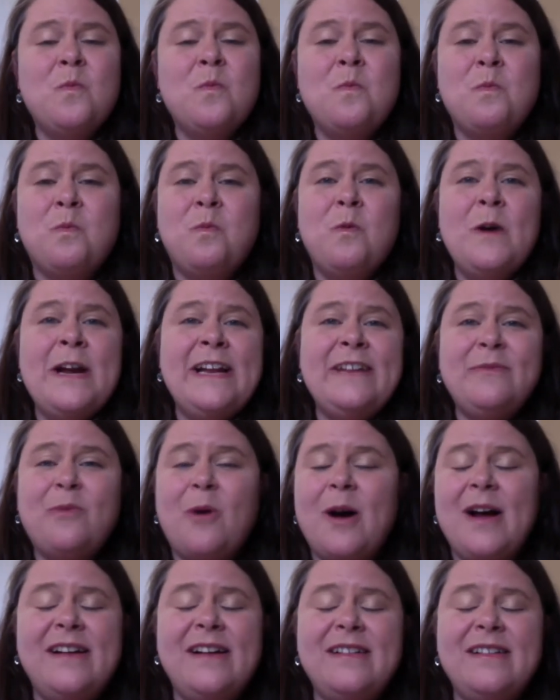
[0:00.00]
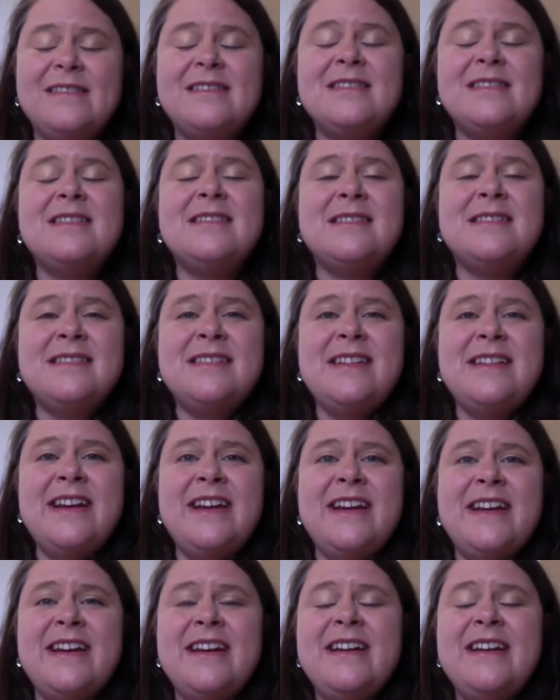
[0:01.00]
We'd want to
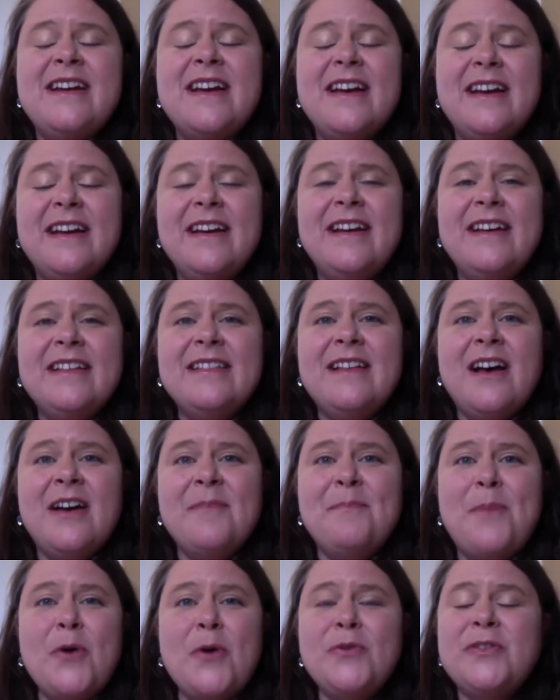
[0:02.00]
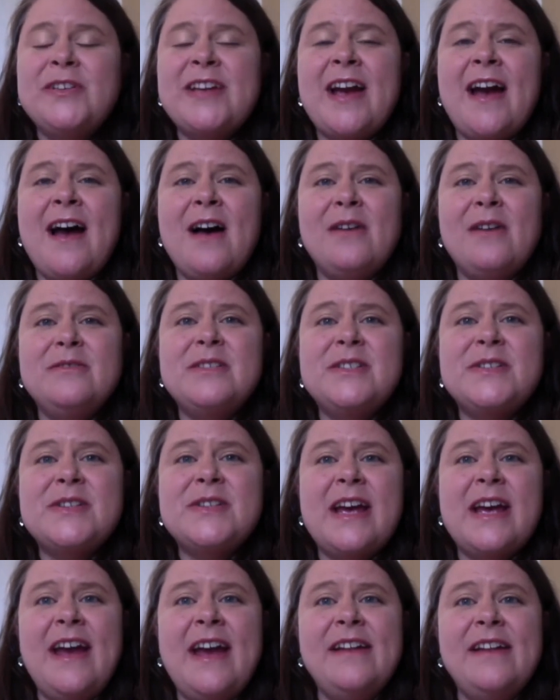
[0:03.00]
see both towns
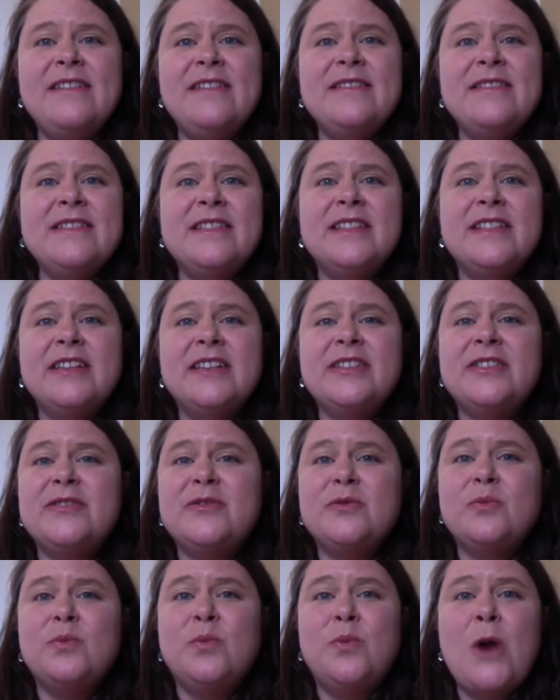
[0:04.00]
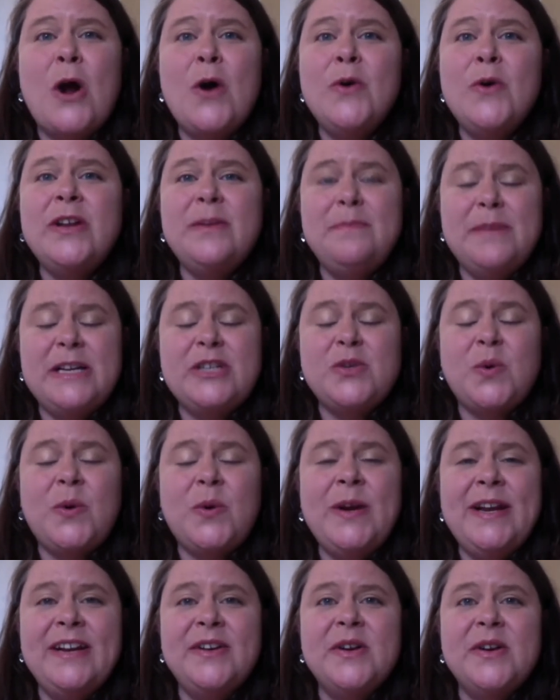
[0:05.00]
and the road in
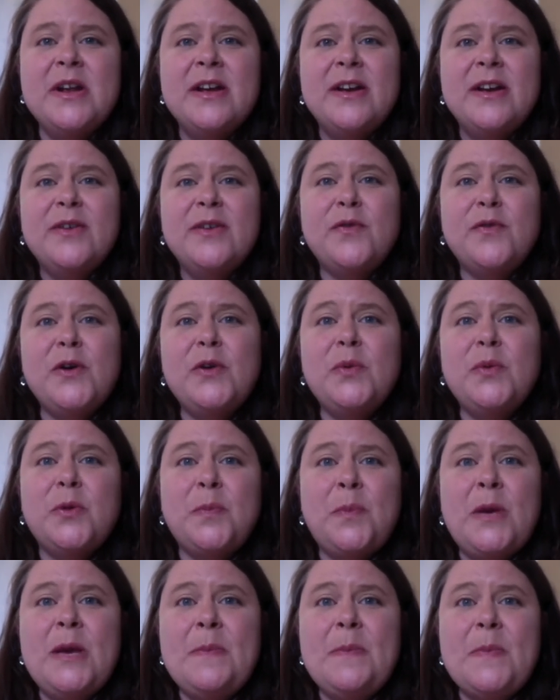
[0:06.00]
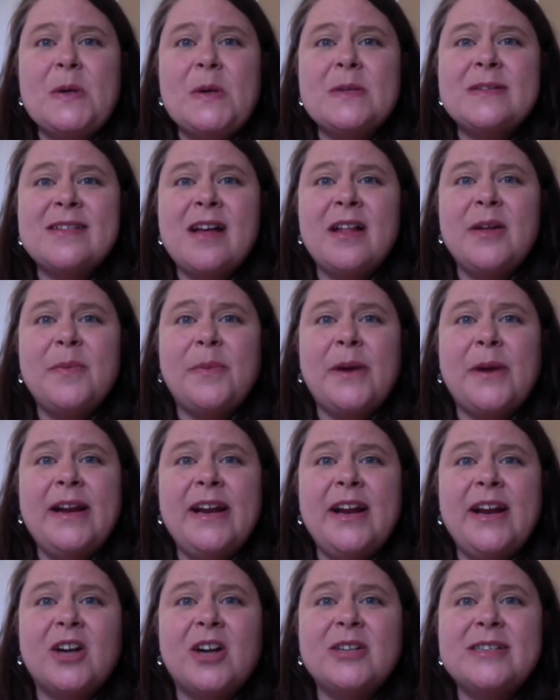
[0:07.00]
between filled with people
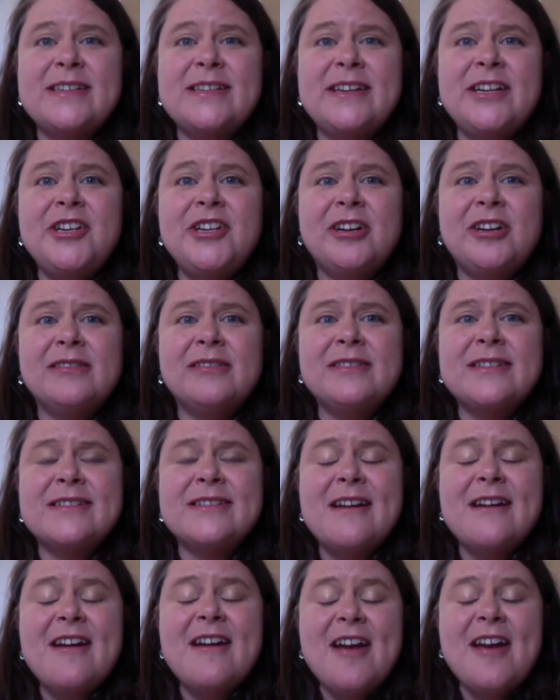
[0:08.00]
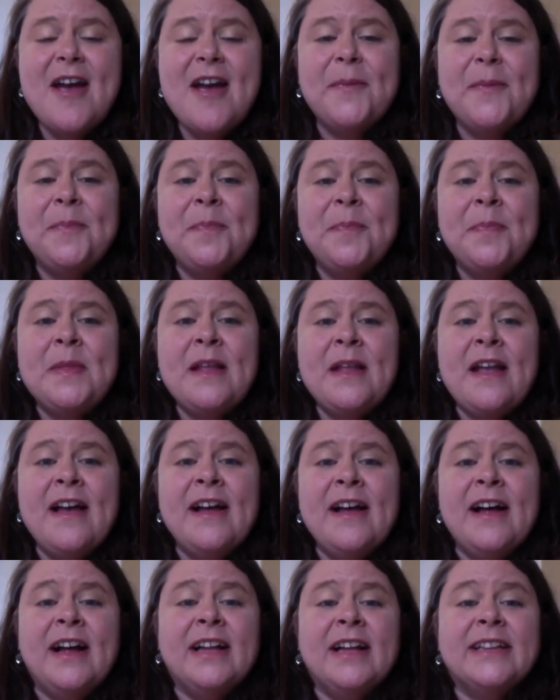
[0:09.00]
celebrating our seniors.
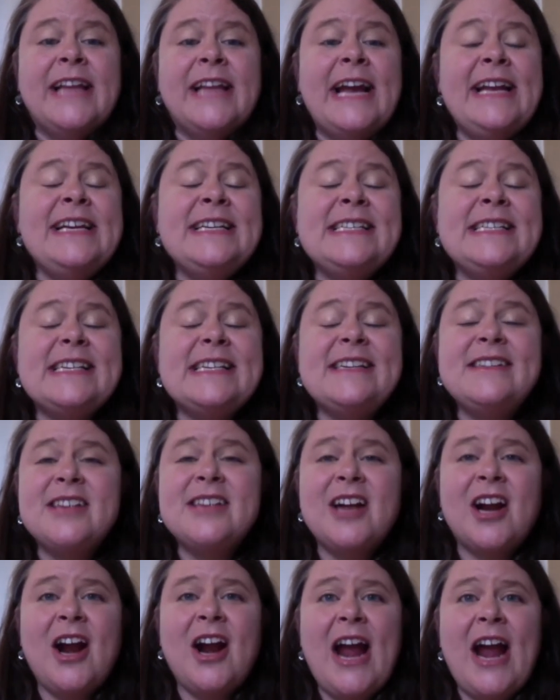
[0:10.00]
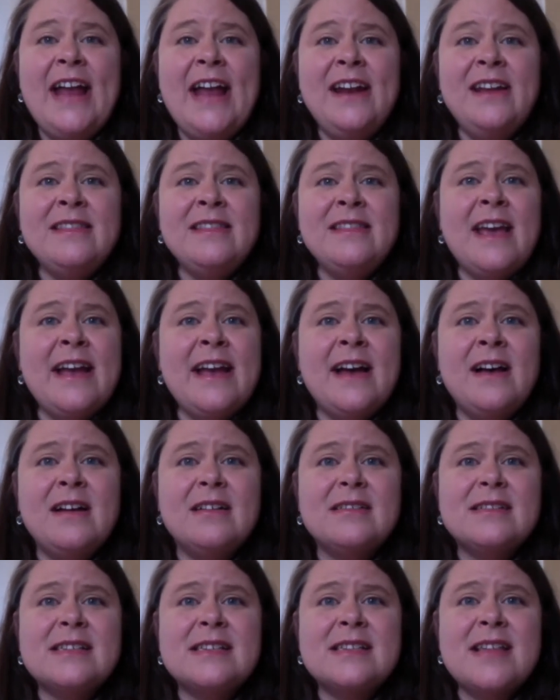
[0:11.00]
Ladies, is there anything
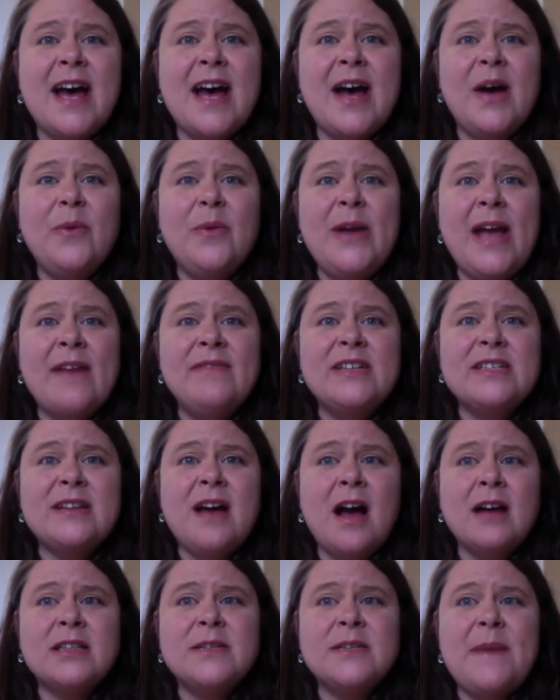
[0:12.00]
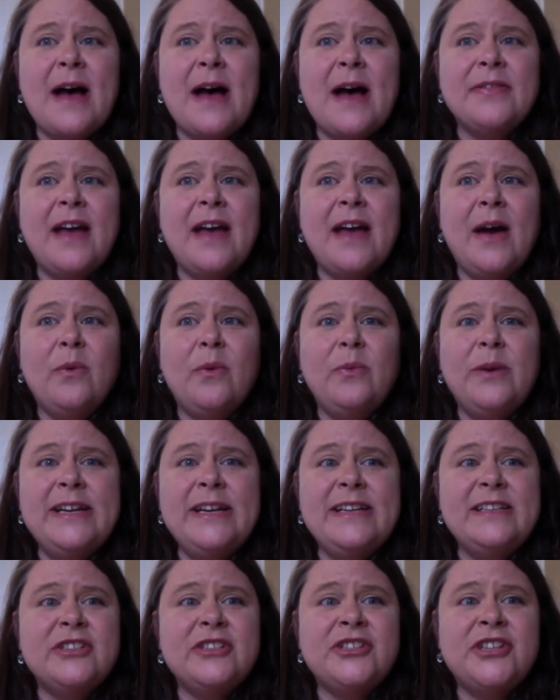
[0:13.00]
else that we haven't talked about that we
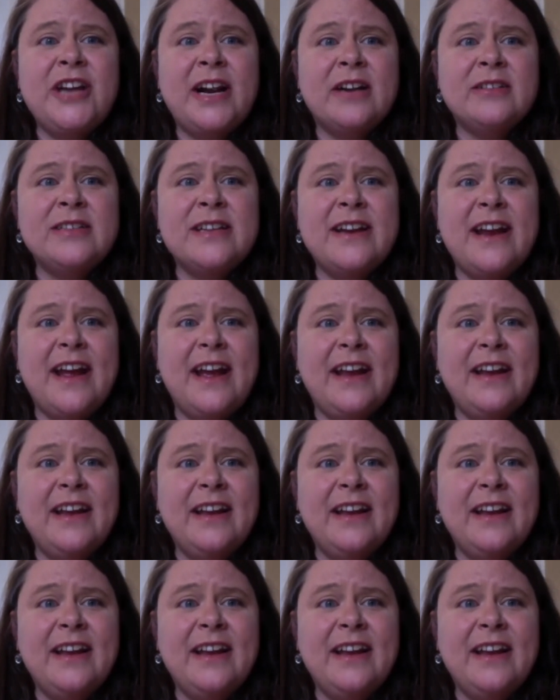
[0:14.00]
need to share today?